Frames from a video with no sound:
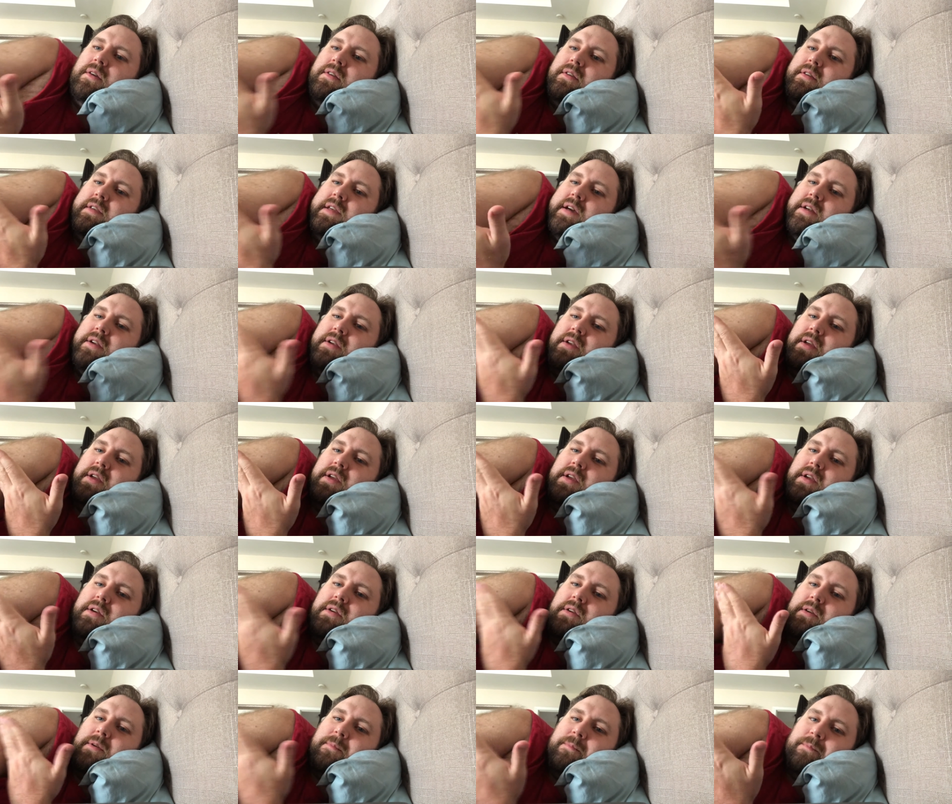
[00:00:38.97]
down to
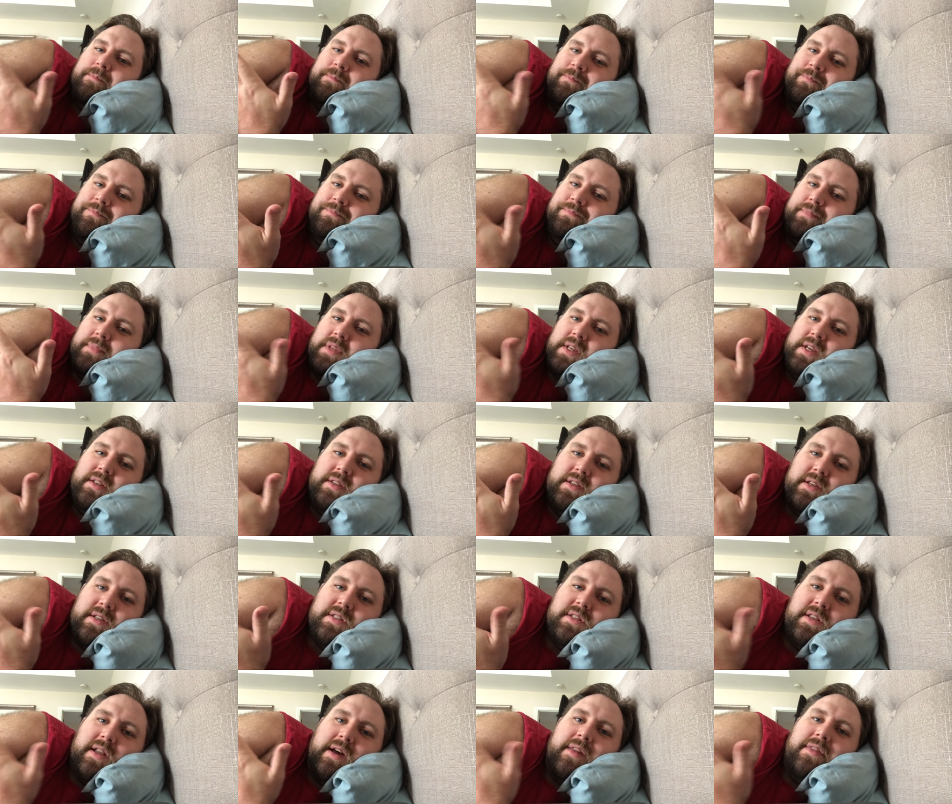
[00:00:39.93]
here, it
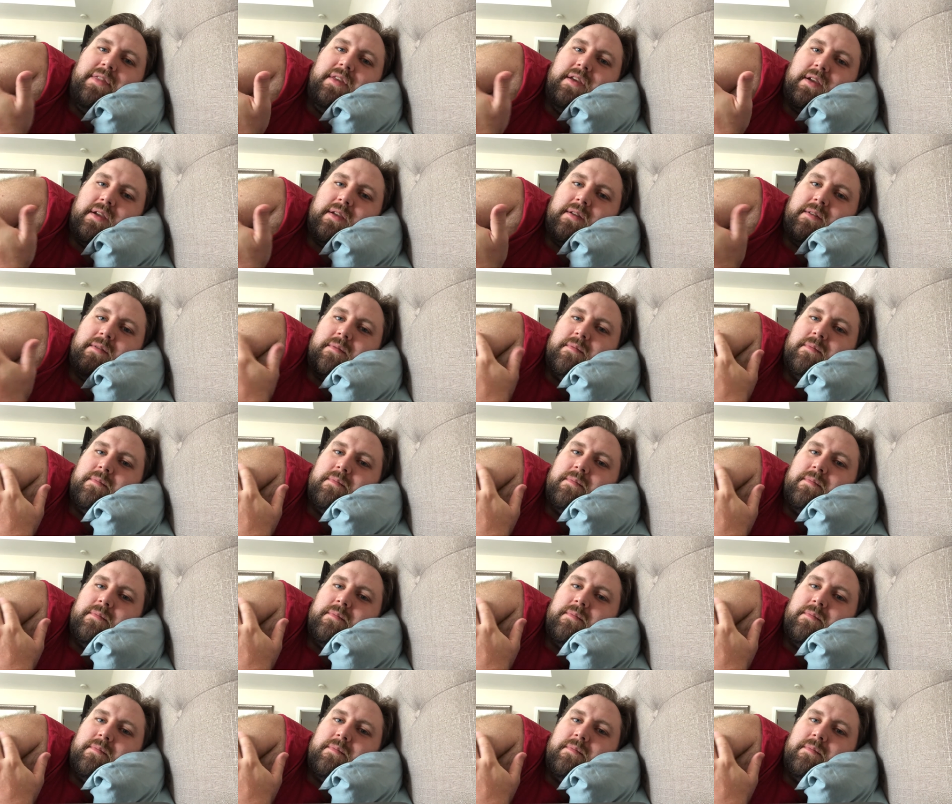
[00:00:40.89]
does nothing.